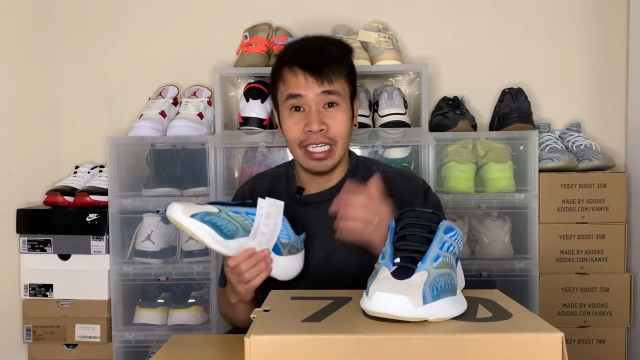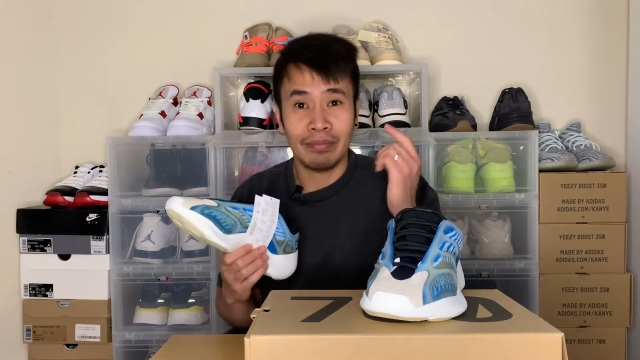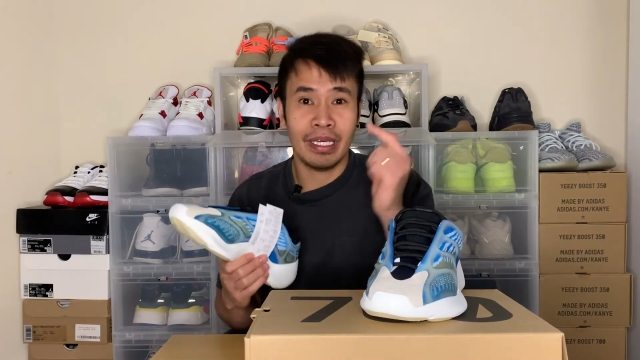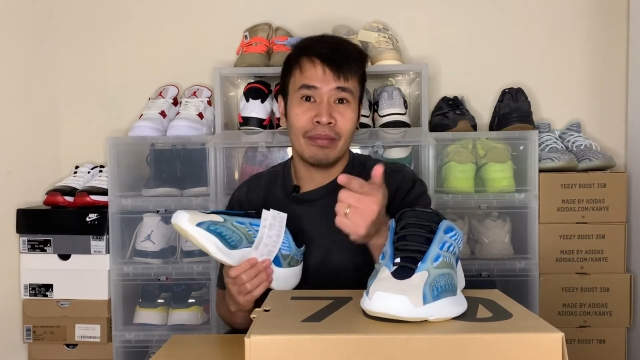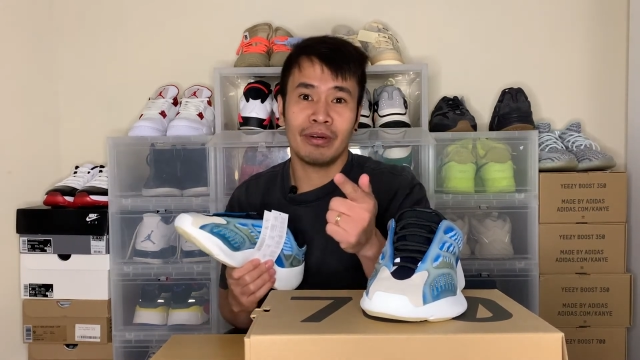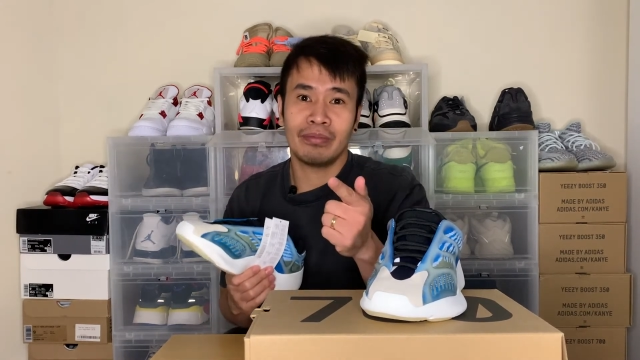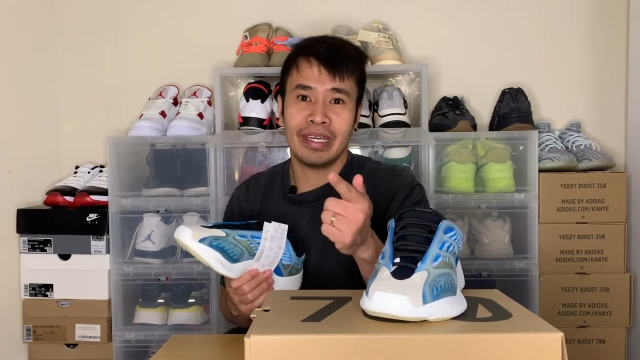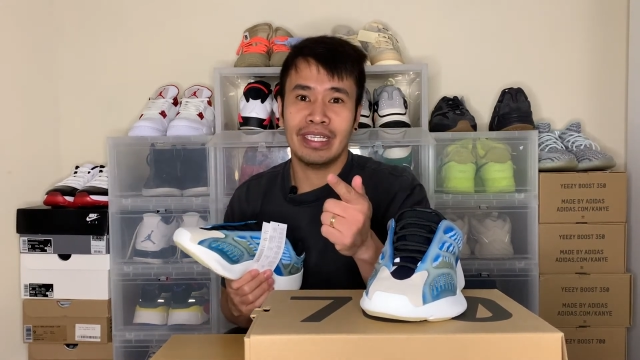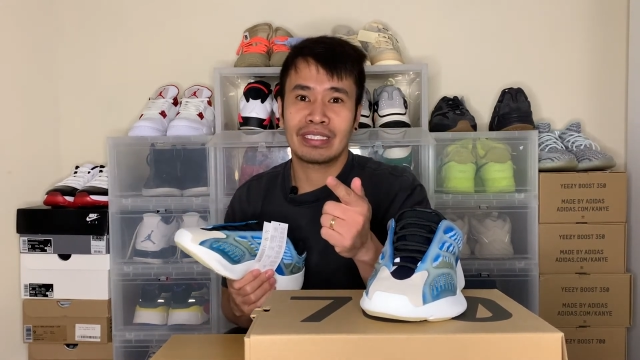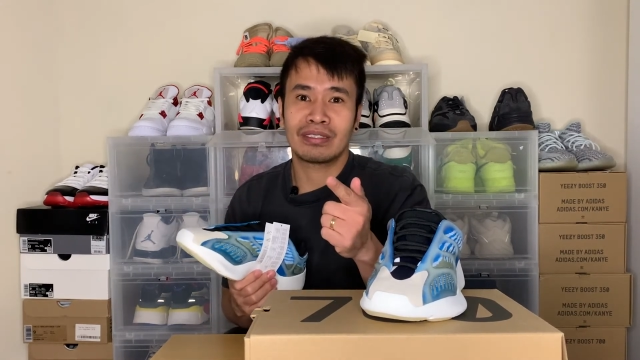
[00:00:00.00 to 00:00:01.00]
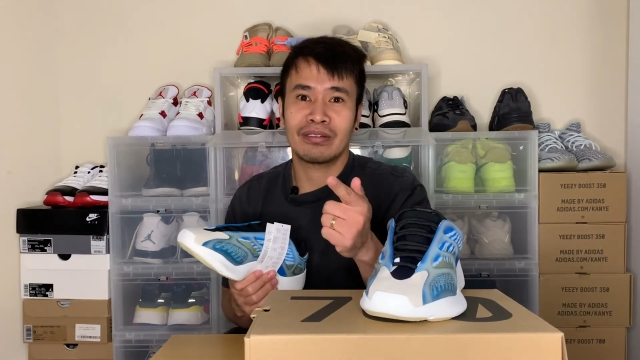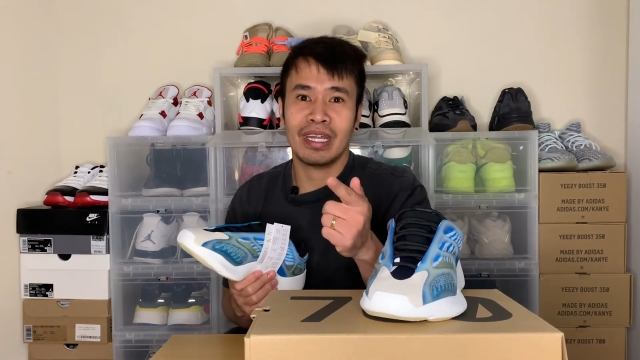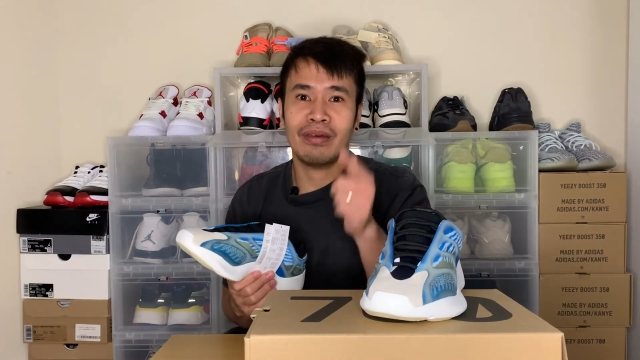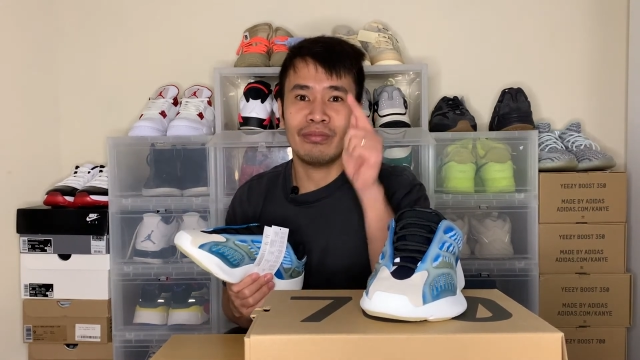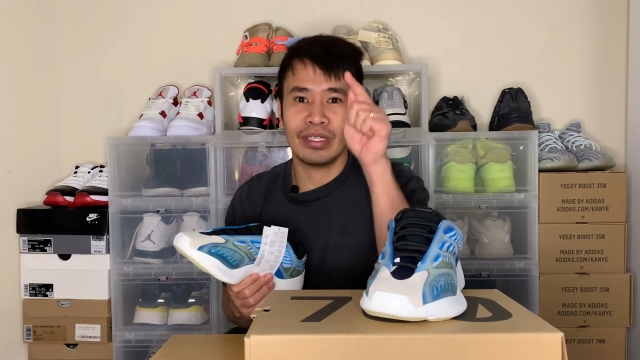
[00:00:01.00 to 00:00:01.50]
hit me up on my
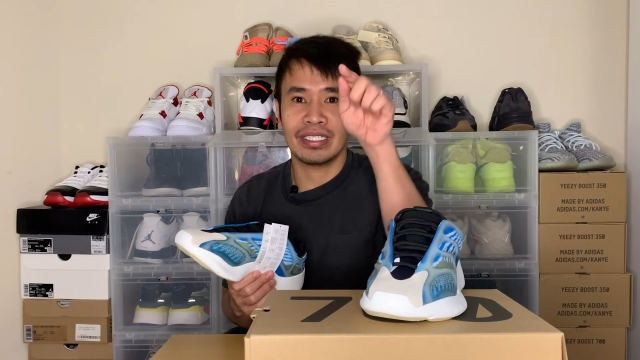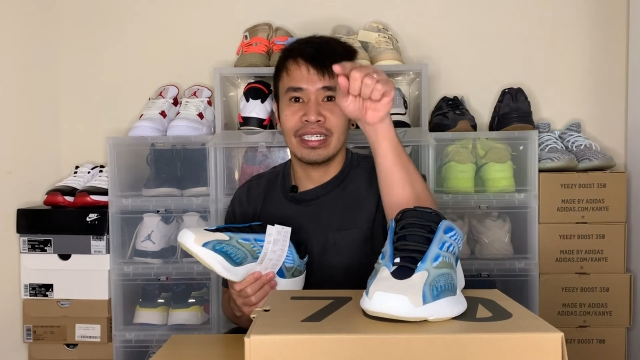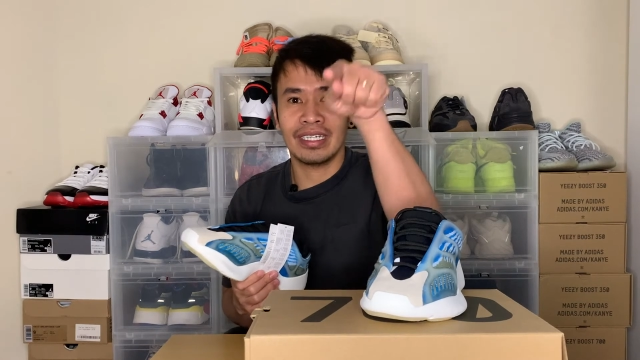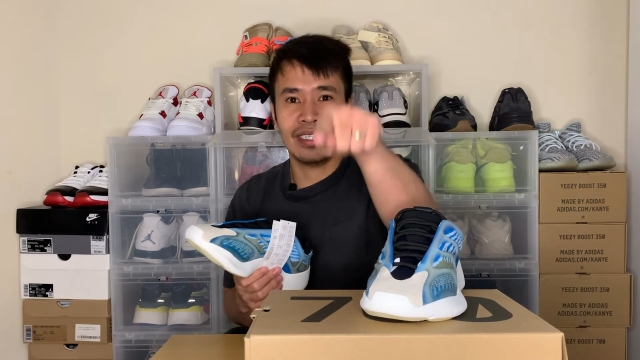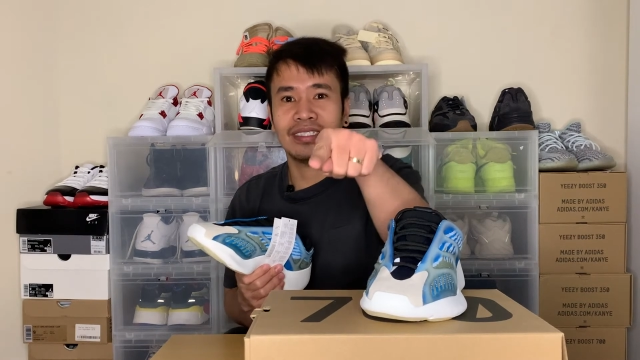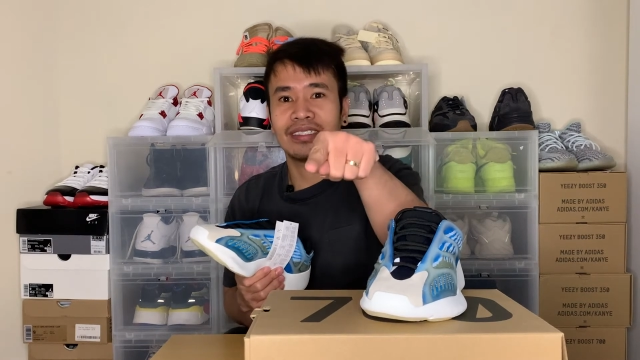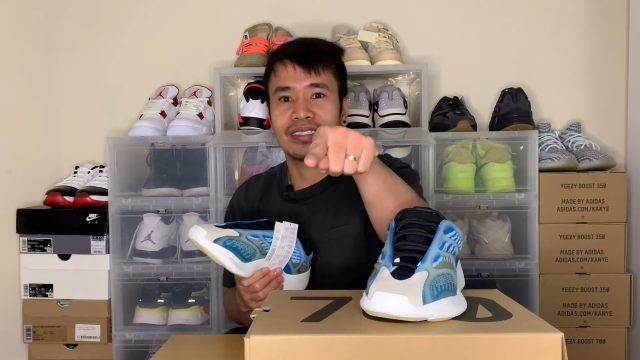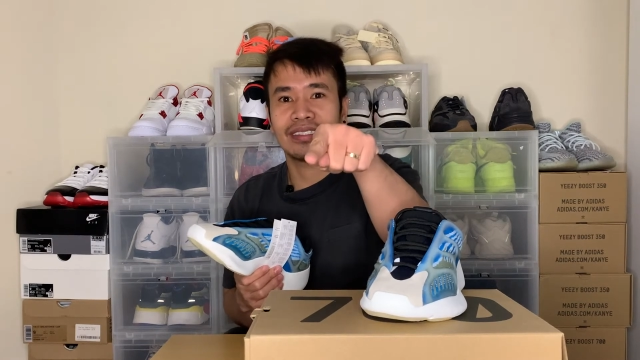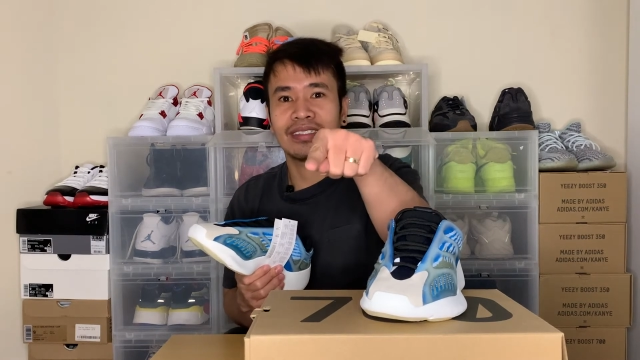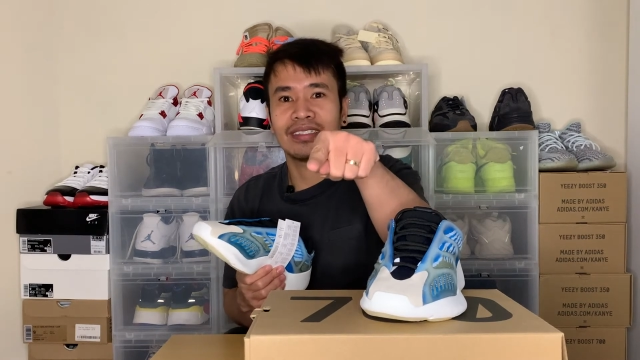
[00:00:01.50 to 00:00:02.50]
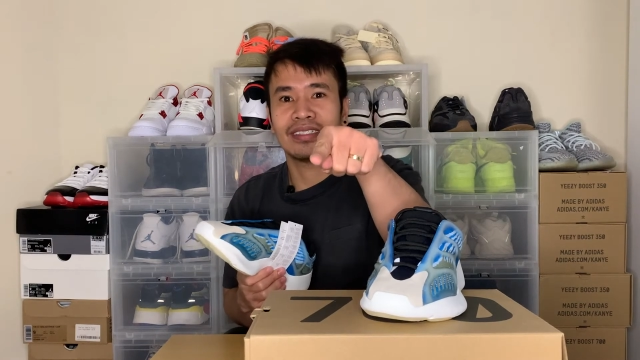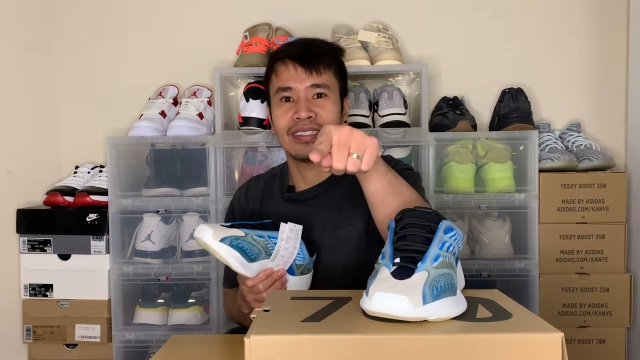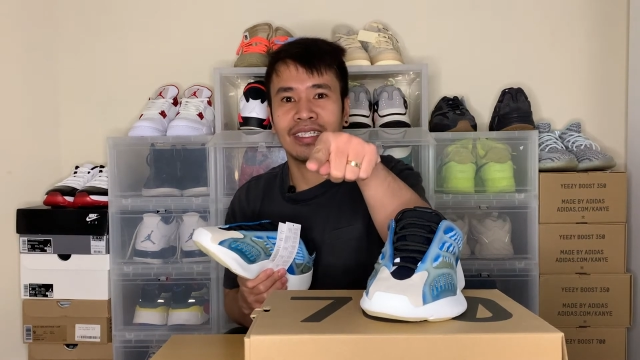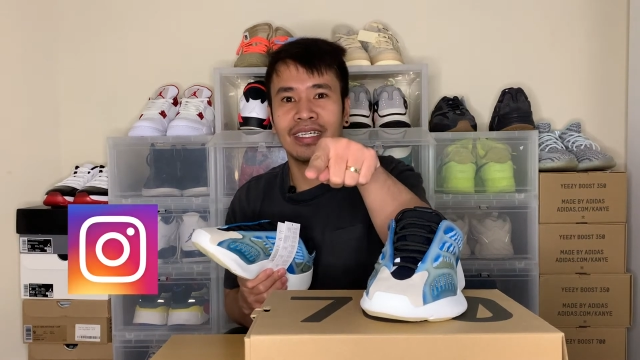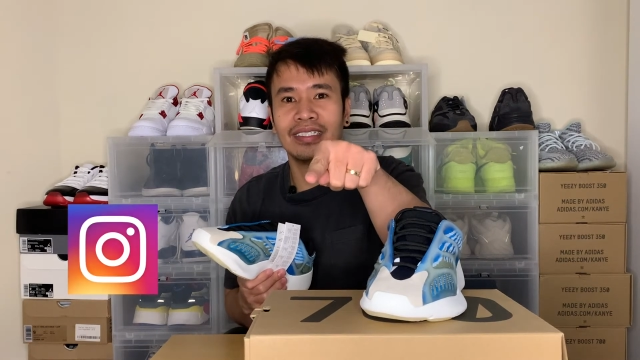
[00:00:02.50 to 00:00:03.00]
Instagram, which is
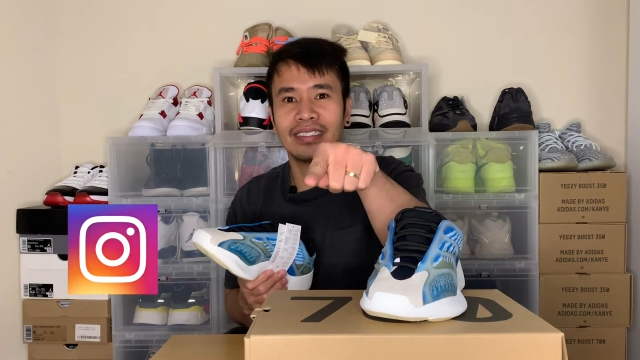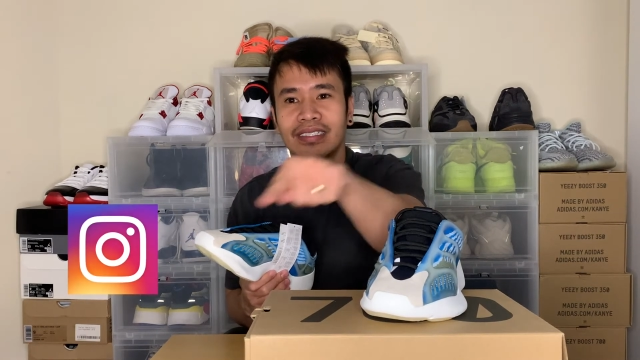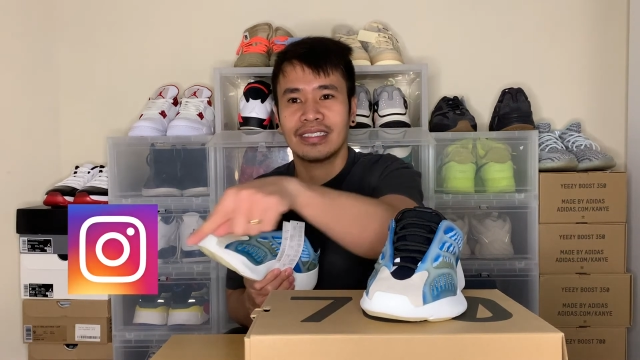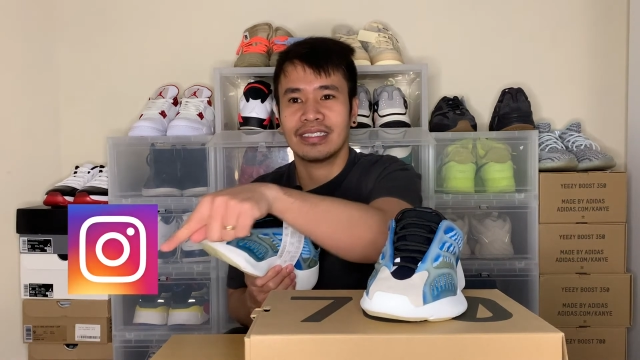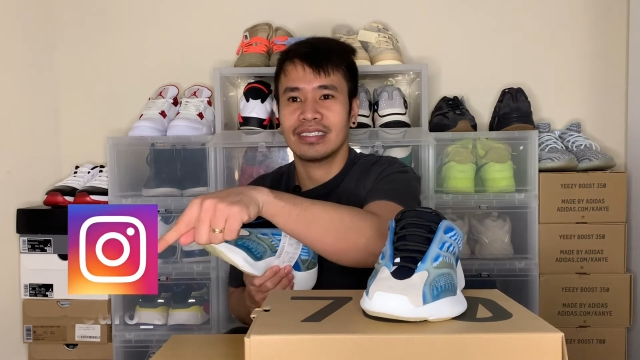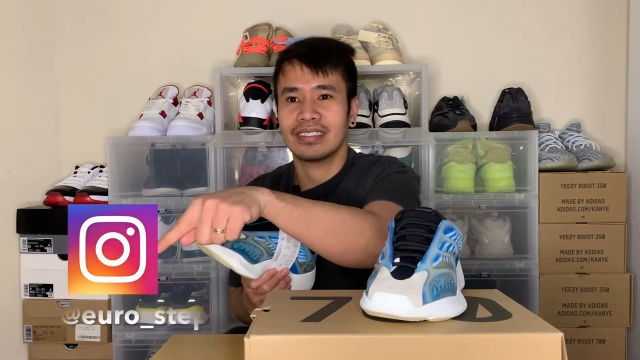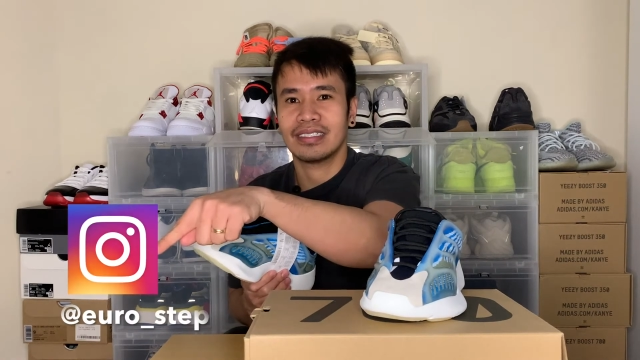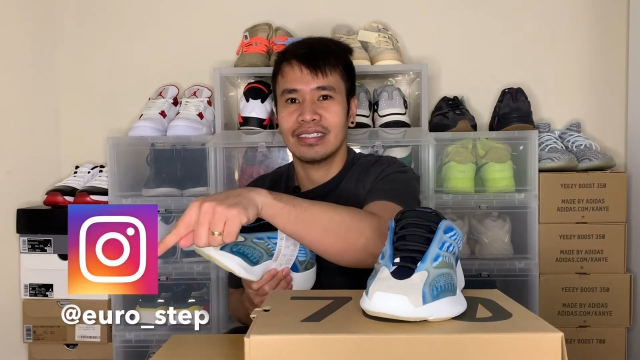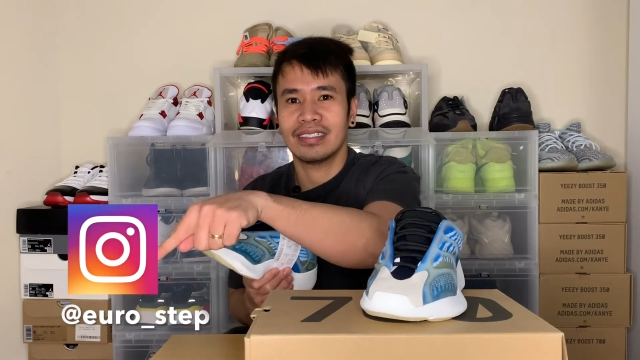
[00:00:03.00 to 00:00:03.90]
this